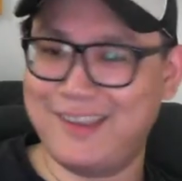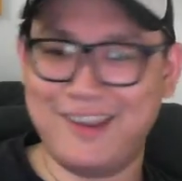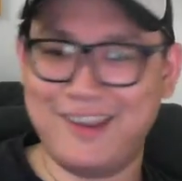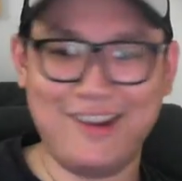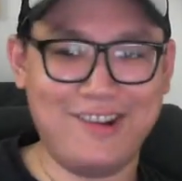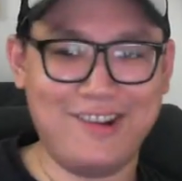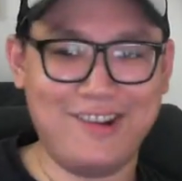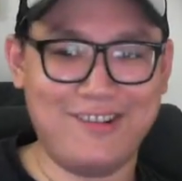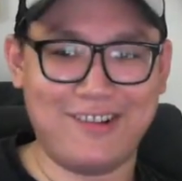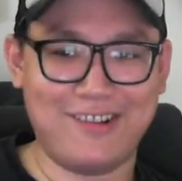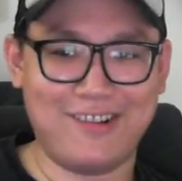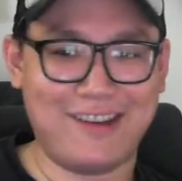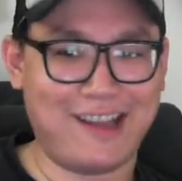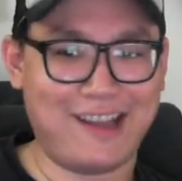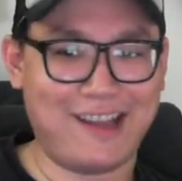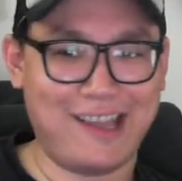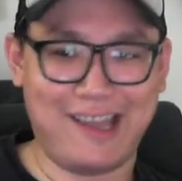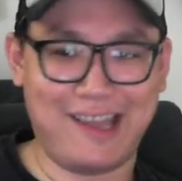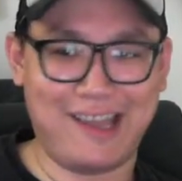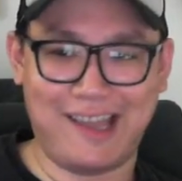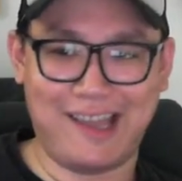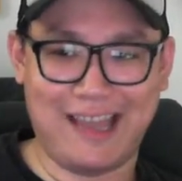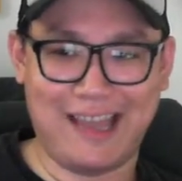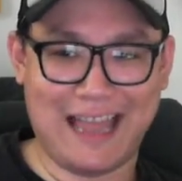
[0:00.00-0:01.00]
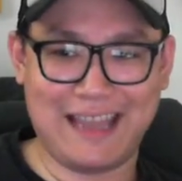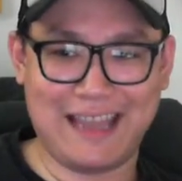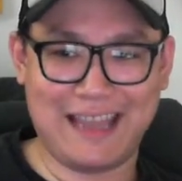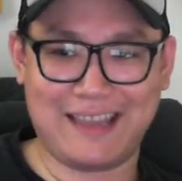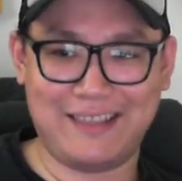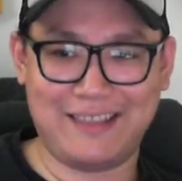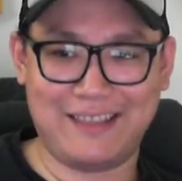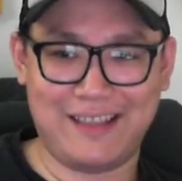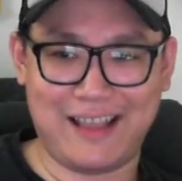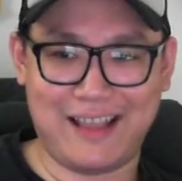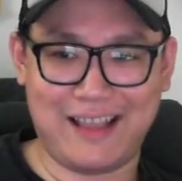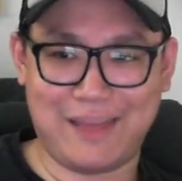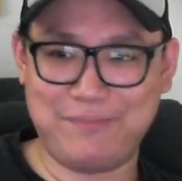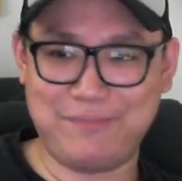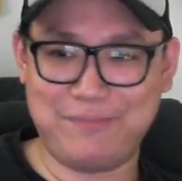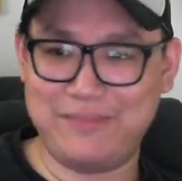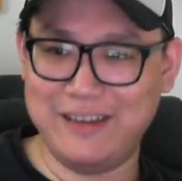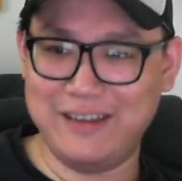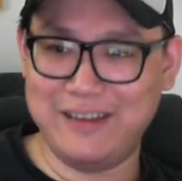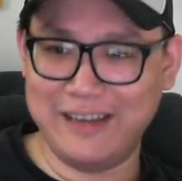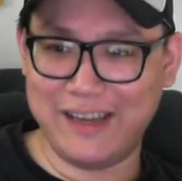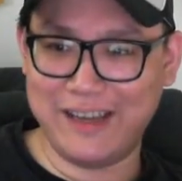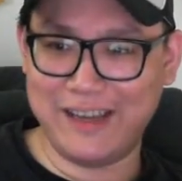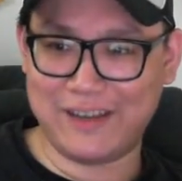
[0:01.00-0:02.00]
You know, I'm
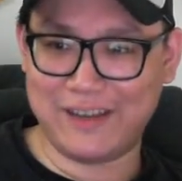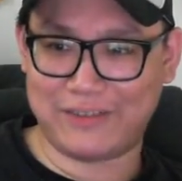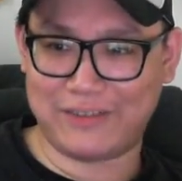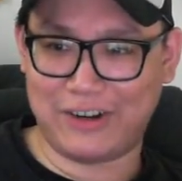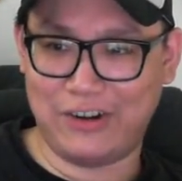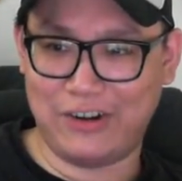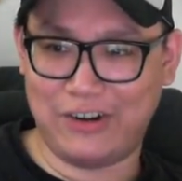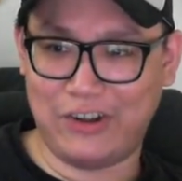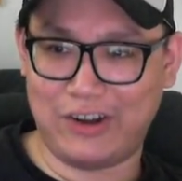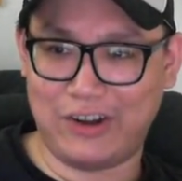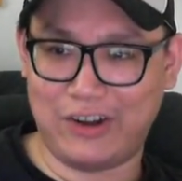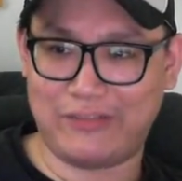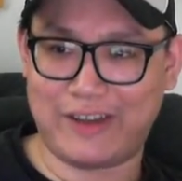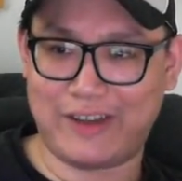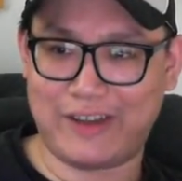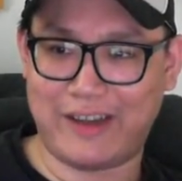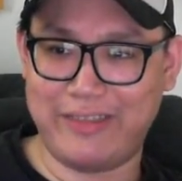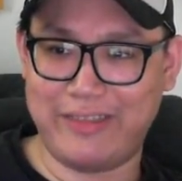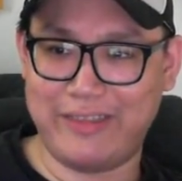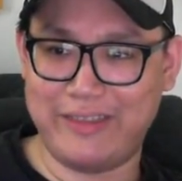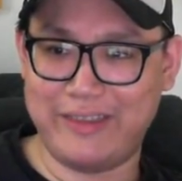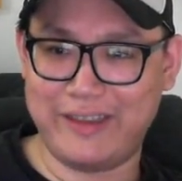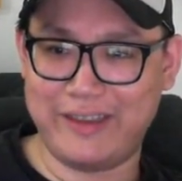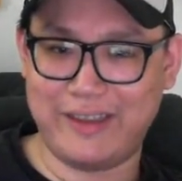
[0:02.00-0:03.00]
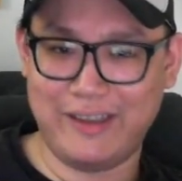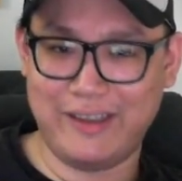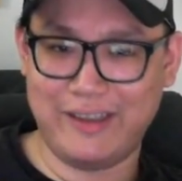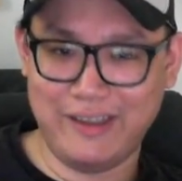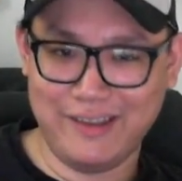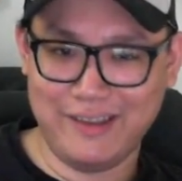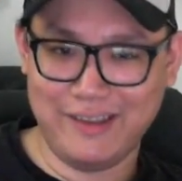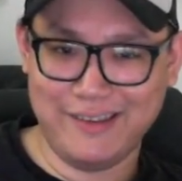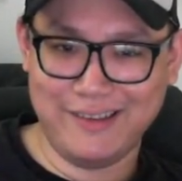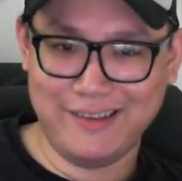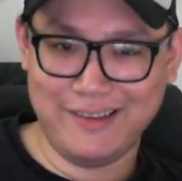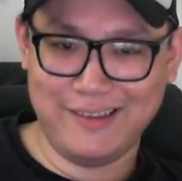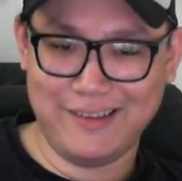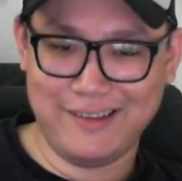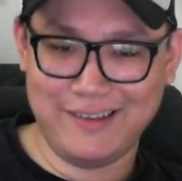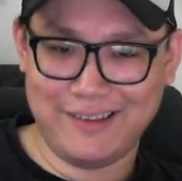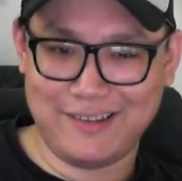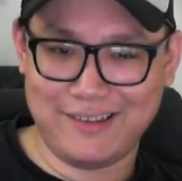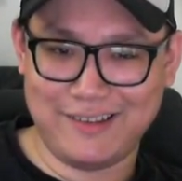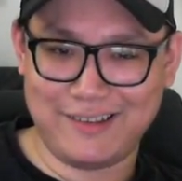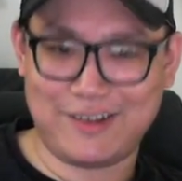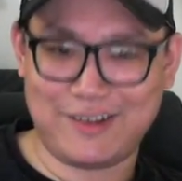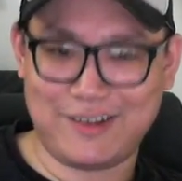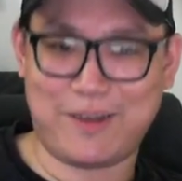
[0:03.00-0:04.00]
thinking of a lot of other
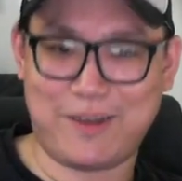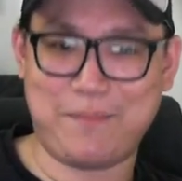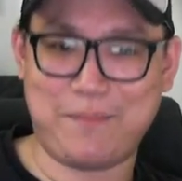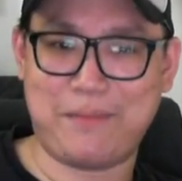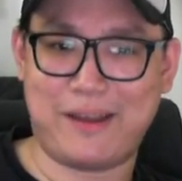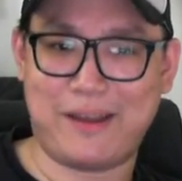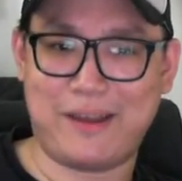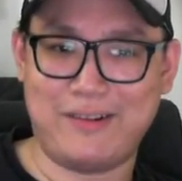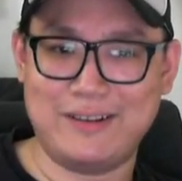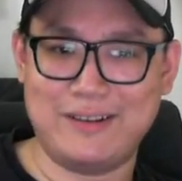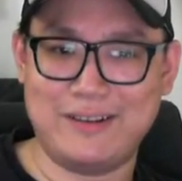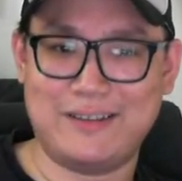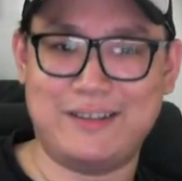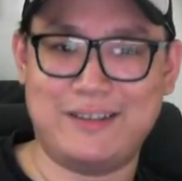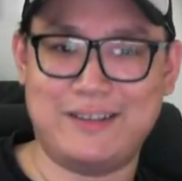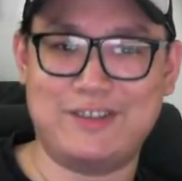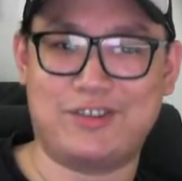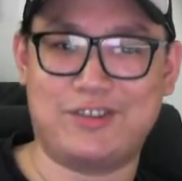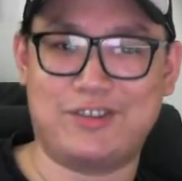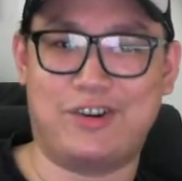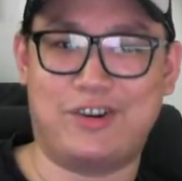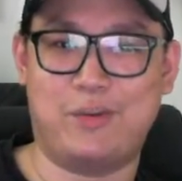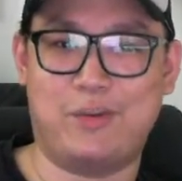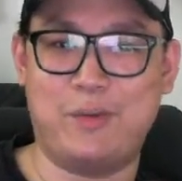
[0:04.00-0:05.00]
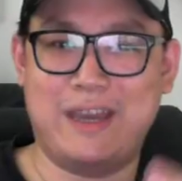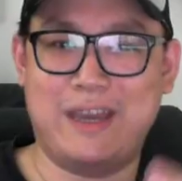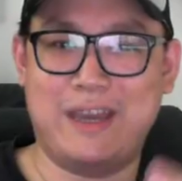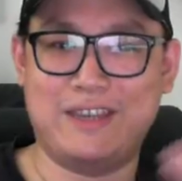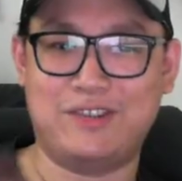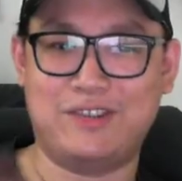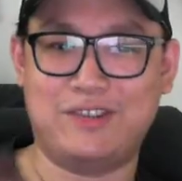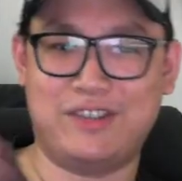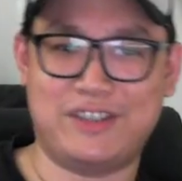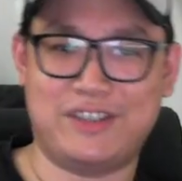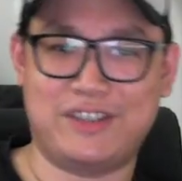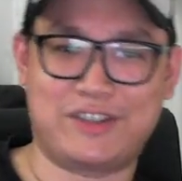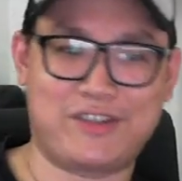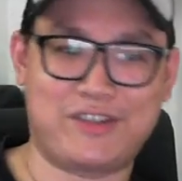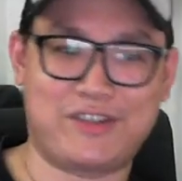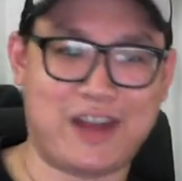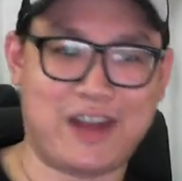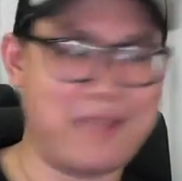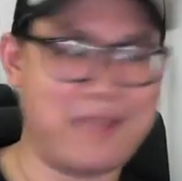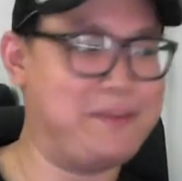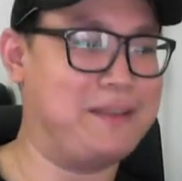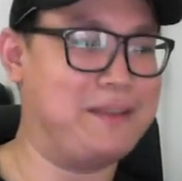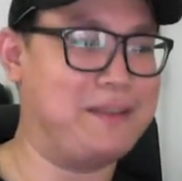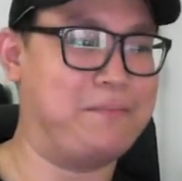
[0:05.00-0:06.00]
comparisons or ways to
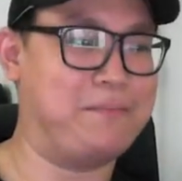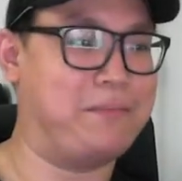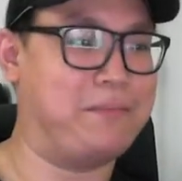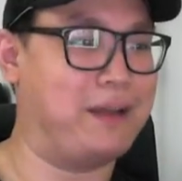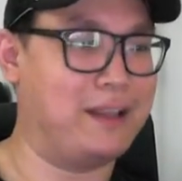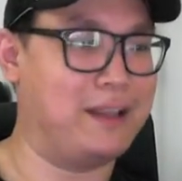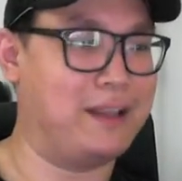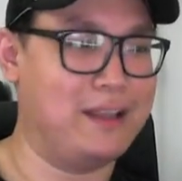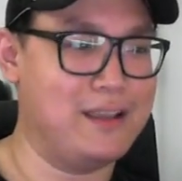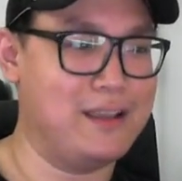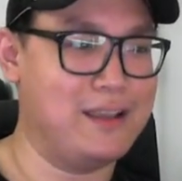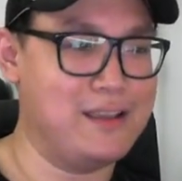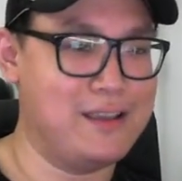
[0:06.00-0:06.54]
describe it, but